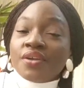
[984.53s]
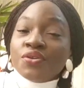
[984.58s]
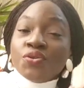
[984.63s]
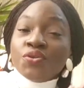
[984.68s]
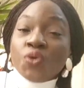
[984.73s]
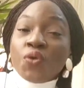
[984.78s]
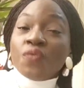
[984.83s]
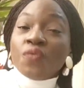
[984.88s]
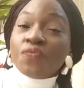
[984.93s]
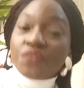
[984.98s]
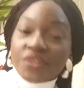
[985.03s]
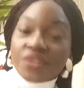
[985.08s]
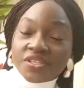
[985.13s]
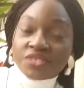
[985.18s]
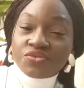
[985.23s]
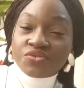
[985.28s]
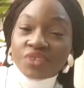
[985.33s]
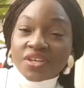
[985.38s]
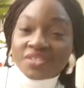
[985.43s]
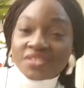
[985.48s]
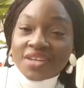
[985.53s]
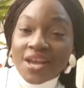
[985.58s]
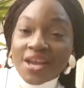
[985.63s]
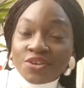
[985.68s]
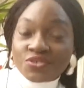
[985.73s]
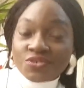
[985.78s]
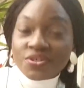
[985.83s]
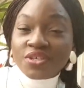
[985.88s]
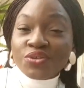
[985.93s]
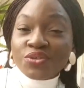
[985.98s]
No fizzy drinks. I
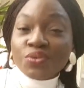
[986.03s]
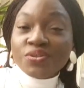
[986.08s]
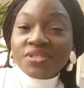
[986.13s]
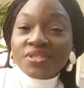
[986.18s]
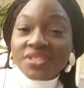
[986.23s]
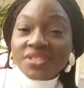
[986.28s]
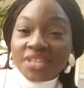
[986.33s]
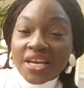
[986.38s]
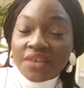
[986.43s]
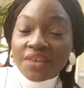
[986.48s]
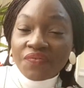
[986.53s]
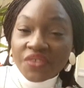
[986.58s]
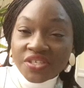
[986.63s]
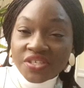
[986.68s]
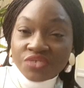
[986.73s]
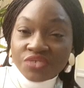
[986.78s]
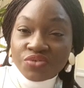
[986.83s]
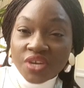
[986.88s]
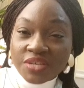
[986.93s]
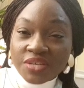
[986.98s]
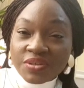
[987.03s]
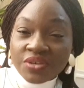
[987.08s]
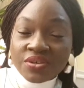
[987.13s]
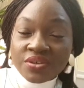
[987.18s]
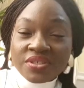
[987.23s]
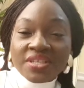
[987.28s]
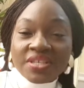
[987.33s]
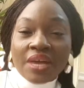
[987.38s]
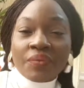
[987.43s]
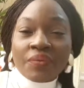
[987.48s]
usually don't take fizzy drinks
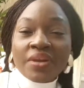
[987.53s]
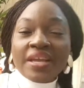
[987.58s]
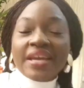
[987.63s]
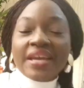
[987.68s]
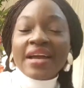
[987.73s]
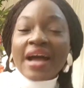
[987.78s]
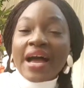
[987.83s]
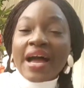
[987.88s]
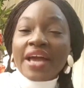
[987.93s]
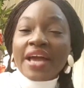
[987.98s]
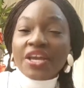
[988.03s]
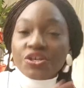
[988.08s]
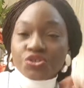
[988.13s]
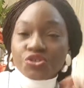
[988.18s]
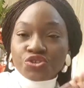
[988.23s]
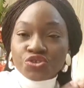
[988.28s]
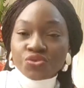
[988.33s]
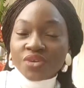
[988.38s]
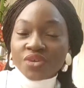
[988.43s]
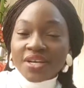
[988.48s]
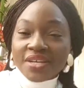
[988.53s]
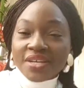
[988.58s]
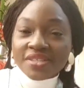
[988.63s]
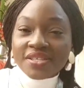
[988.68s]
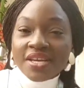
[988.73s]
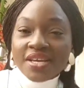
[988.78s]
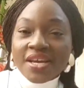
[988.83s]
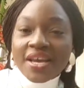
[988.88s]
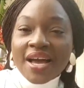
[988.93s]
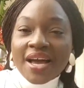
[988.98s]
because they're really high in
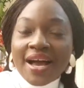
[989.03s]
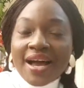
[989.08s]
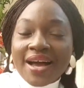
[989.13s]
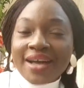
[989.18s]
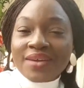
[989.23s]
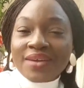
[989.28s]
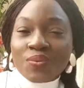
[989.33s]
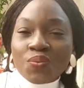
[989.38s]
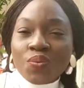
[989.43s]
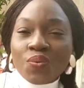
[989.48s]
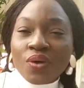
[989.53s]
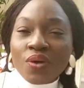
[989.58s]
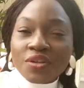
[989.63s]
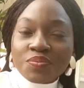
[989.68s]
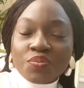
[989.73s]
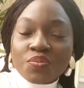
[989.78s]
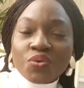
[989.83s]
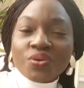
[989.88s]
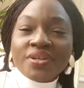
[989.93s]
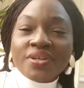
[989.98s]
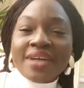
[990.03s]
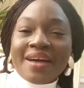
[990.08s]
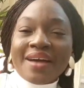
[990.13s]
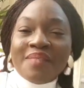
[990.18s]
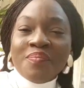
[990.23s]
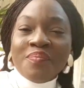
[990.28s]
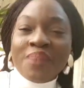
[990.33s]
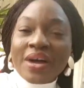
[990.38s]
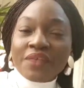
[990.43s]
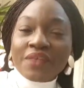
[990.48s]
sugars, and what would they are
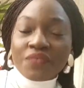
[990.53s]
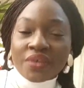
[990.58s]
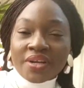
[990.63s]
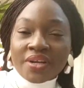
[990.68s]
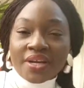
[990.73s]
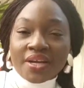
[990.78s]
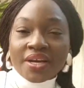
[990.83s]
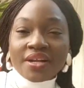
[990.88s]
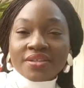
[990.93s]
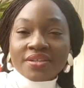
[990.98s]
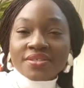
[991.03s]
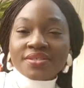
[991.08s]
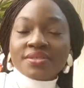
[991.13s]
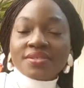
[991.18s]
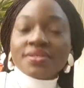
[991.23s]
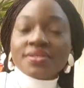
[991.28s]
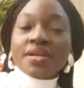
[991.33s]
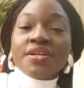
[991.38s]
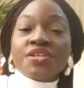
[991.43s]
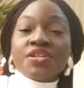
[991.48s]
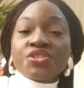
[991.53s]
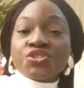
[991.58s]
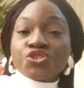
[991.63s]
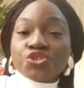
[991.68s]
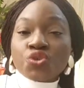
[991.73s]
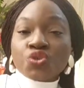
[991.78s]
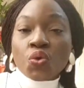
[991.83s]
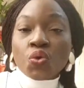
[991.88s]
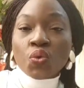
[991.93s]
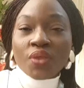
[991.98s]
bad for the health.
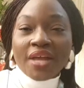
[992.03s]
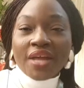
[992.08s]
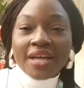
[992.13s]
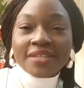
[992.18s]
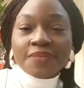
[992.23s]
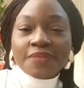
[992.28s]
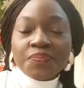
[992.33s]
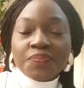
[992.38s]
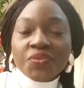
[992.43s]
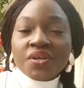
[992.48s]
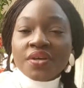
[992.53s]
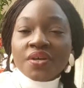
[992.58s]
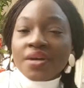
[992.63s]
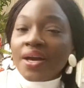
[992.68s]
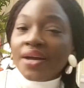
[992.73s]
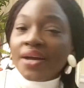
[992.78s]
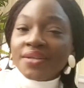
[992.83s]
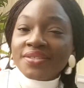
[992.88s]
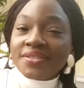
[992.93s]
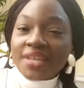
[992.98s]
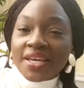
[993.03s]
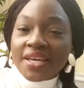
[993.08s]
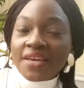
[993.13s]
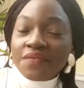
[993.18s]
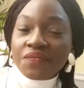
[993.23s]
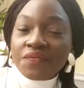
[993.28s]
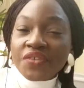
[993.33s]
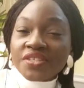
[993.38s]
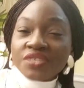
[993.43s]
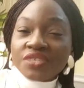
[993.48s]
Studies show that
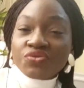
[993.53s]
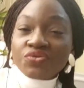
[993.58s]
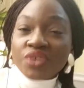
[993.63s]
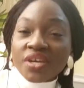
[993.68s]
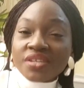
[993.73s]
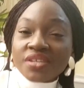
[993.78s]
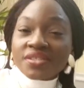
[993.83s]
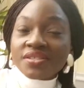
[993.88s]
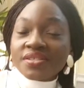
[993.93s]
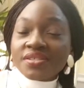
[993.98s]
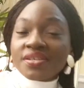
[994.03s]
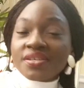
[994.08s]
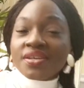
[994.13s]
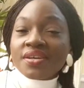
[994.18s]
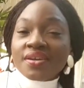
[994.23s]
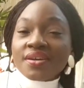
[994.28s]
taking fizzy drinks,